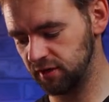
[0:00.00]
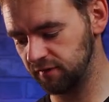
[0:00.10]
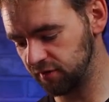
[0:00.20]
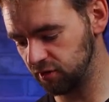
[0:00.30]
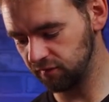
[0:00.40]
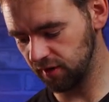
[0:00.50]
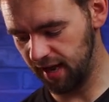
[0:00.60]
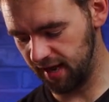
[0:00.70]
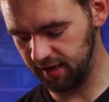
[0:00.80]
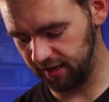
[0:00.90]
Even you've got
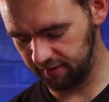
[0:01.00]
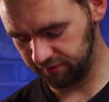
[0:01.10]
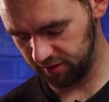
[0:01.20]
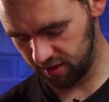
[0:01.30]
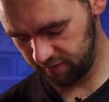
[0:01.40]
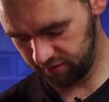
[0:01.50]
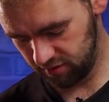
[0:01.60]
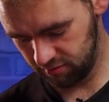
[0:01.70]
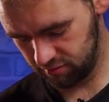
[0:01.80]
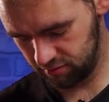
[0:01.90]
a headache after that,
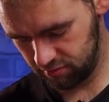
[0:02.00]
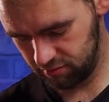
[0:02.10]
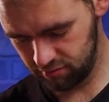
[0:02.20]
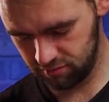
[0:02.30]
haven't you?